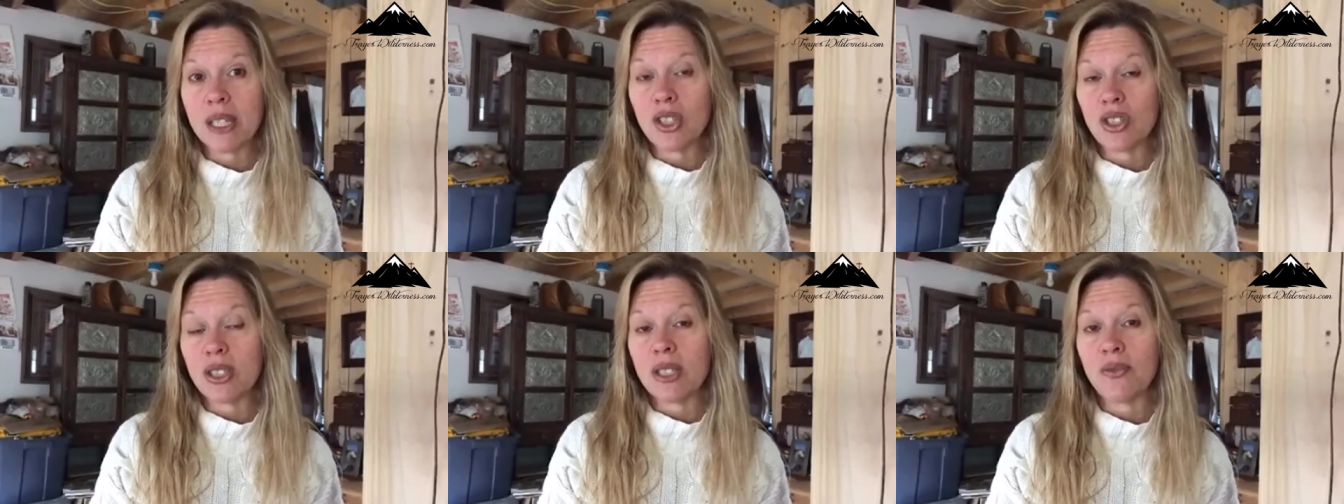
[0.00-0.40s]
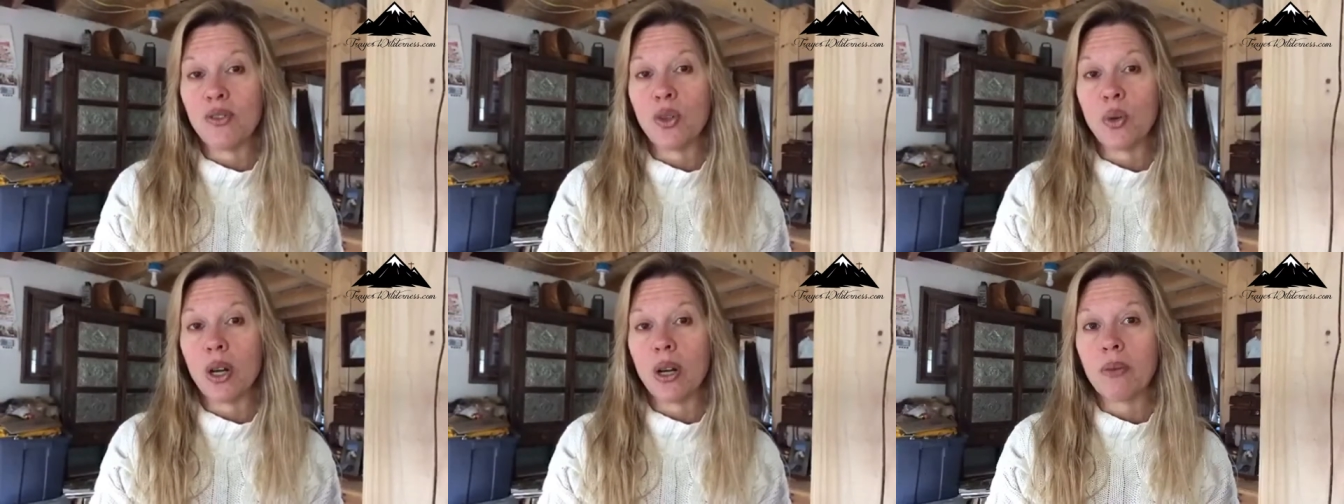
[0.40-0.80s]
And just
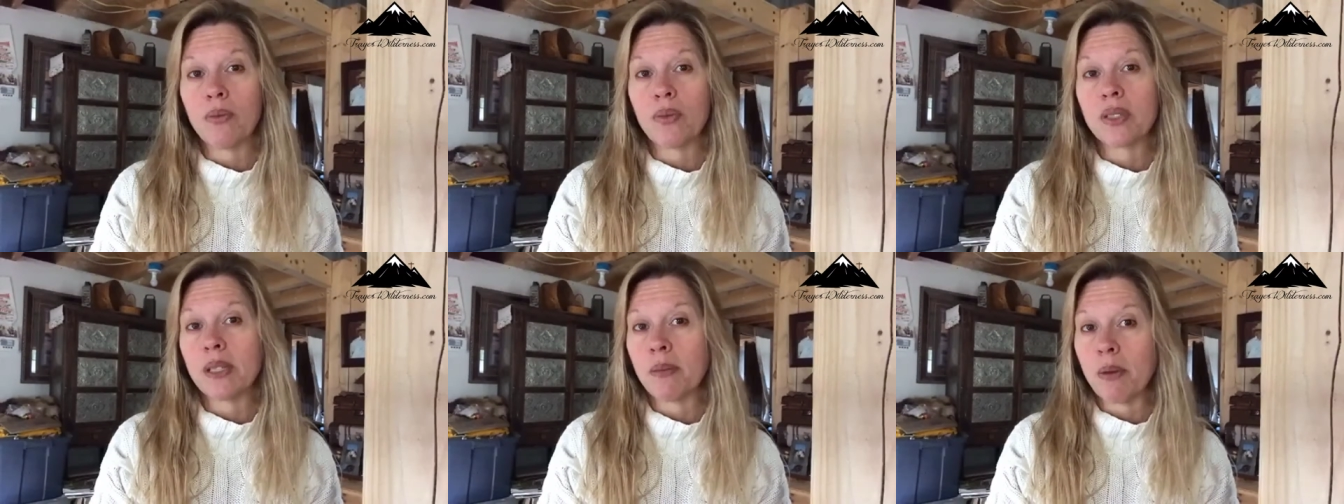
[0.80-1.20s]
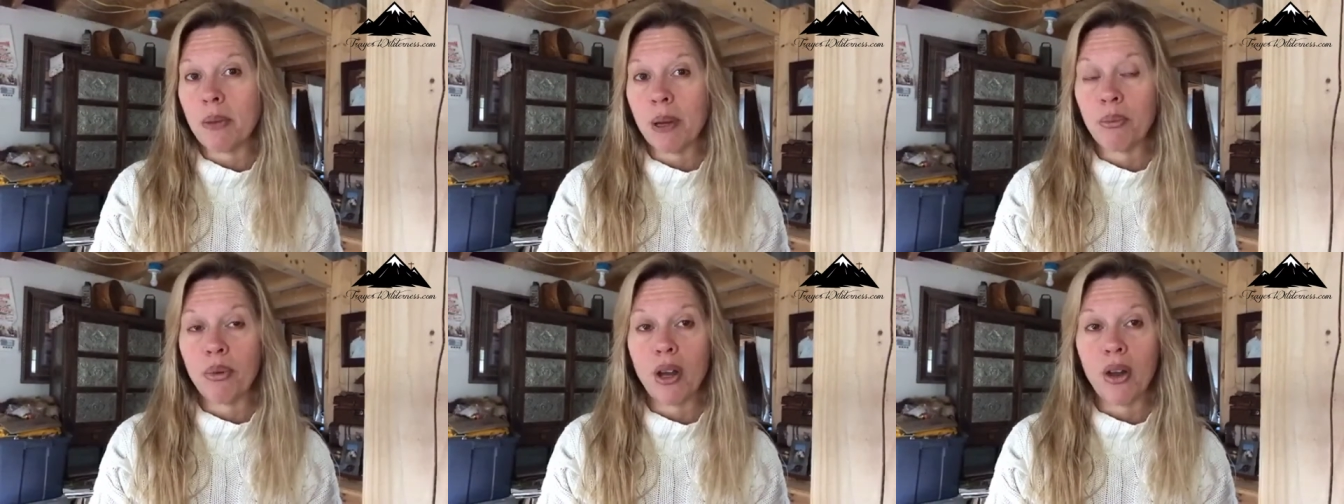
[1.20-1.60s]
if you are some of
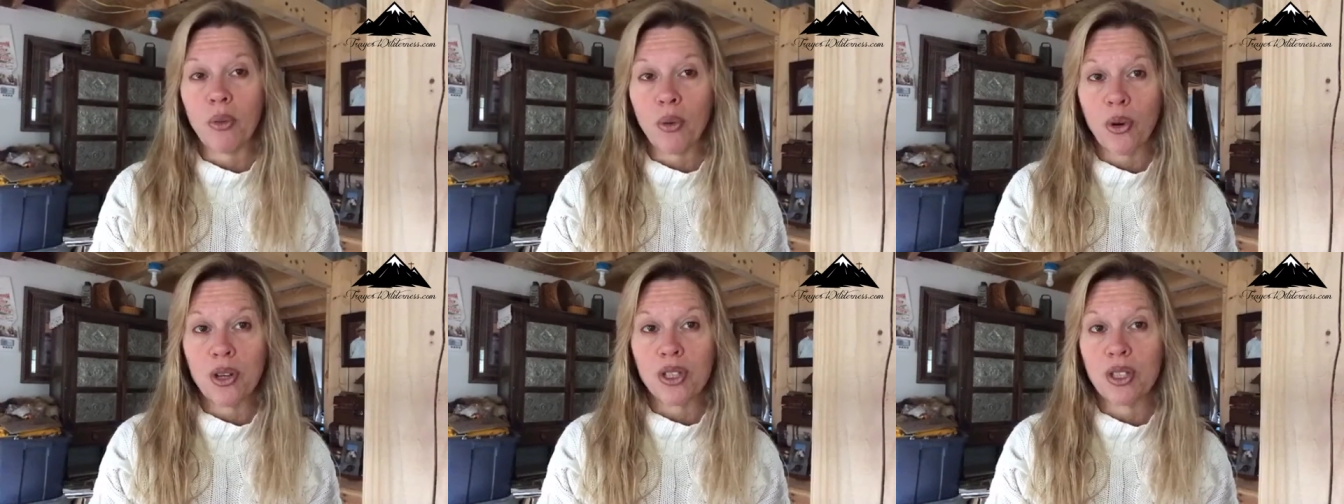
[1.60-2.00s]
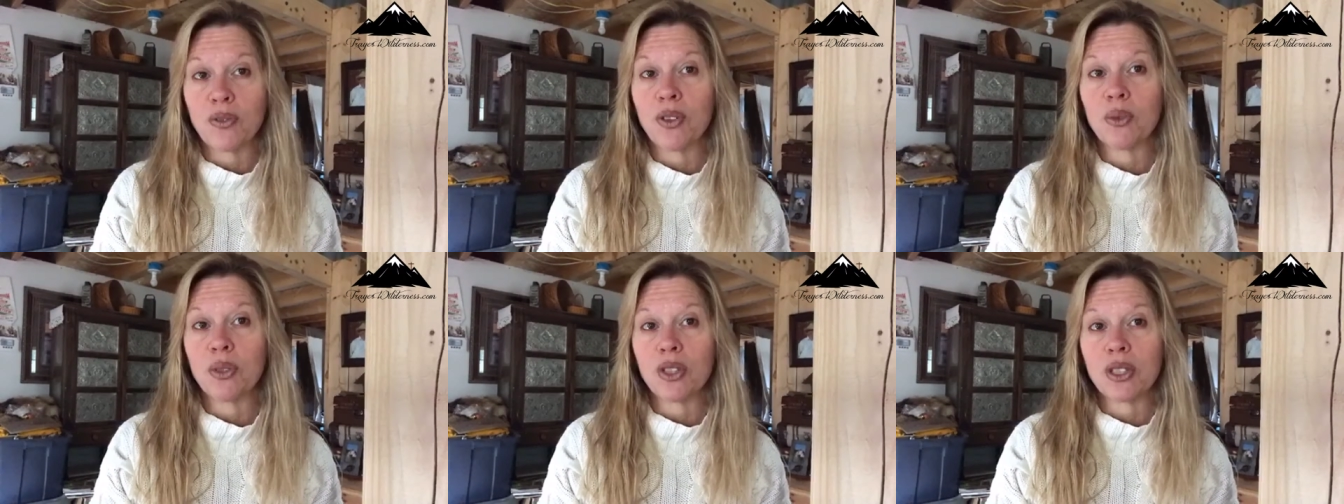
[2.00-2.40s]
my prayer warriors,
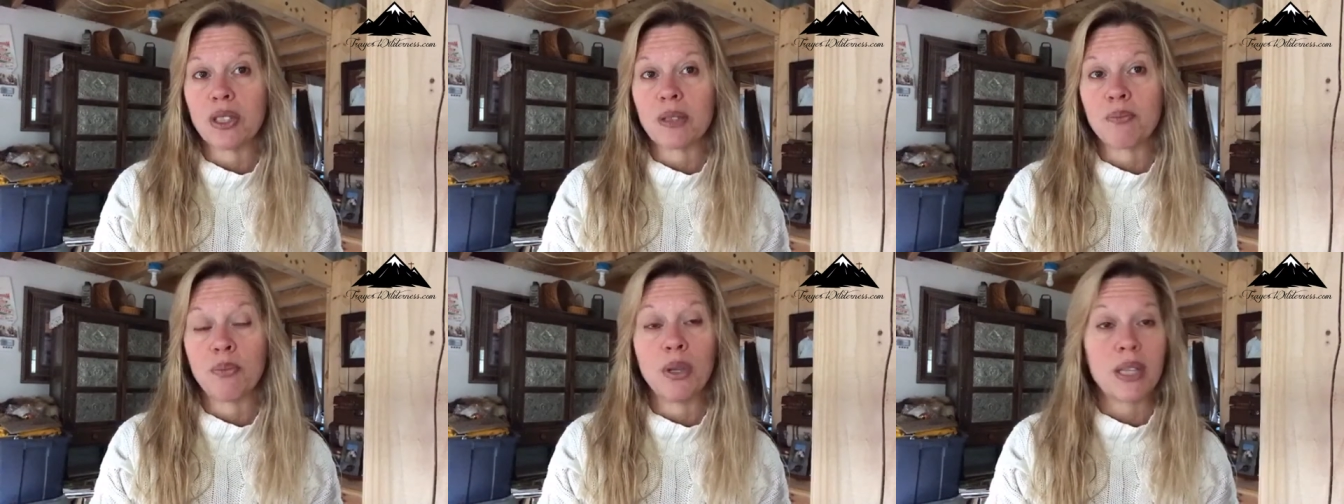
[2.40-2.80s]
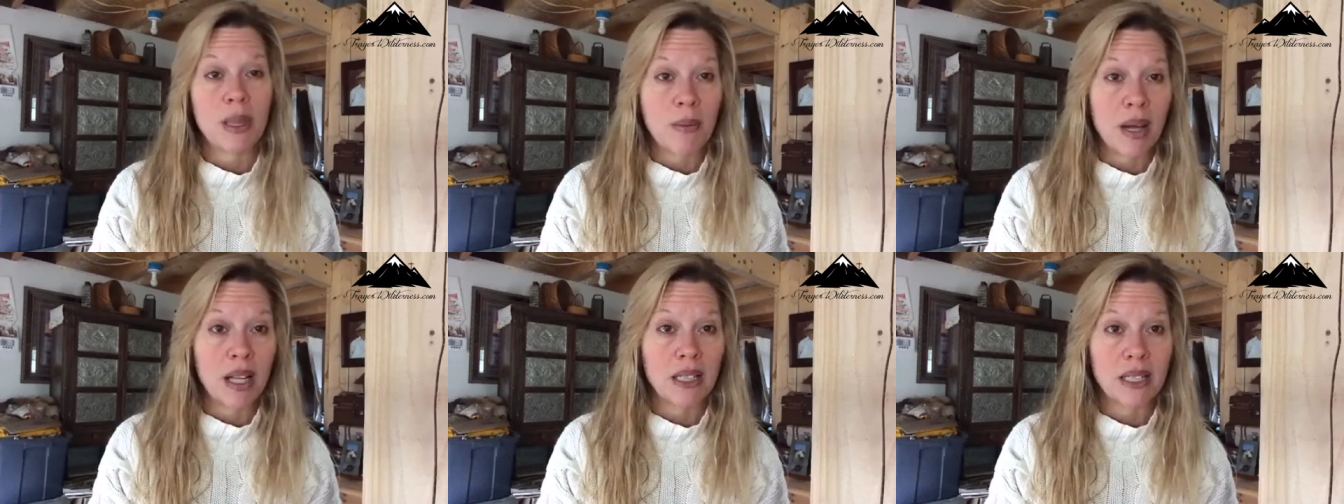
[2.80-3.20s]
if you would just put
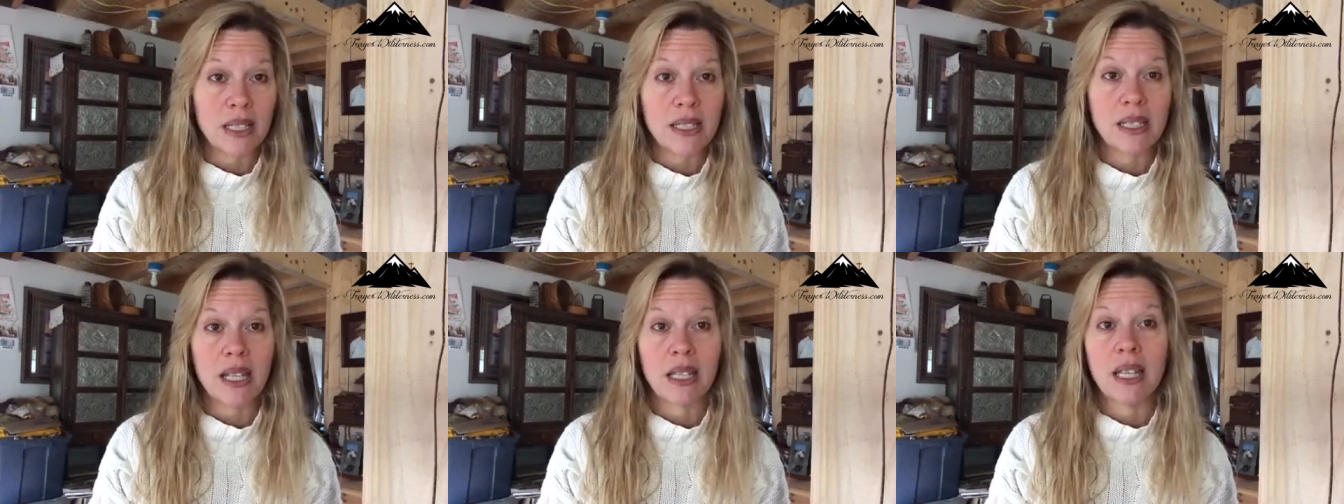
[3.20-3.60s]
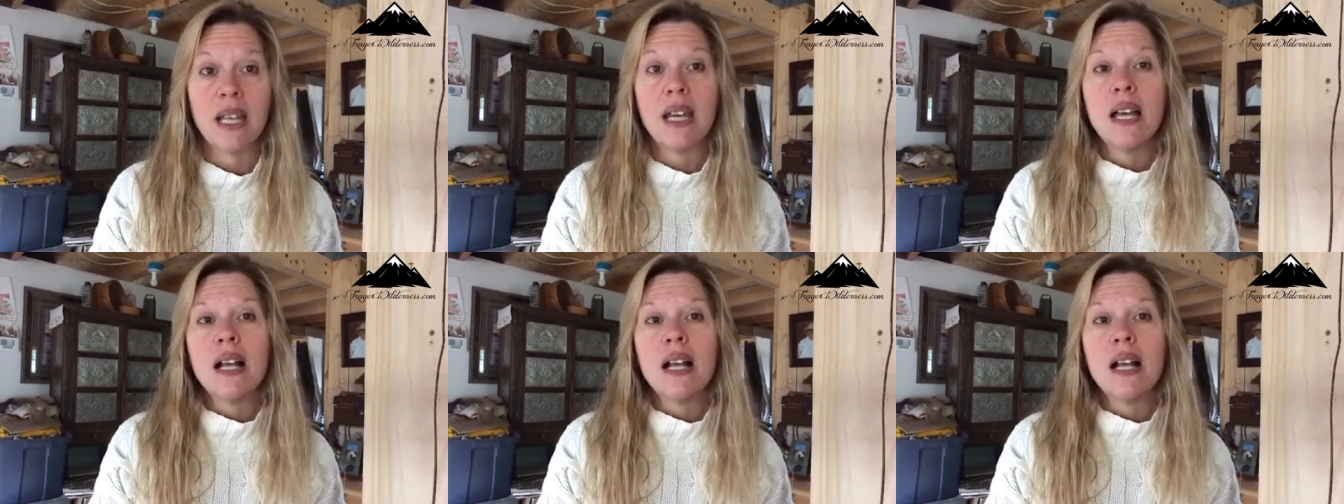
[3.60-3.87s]
them on a list and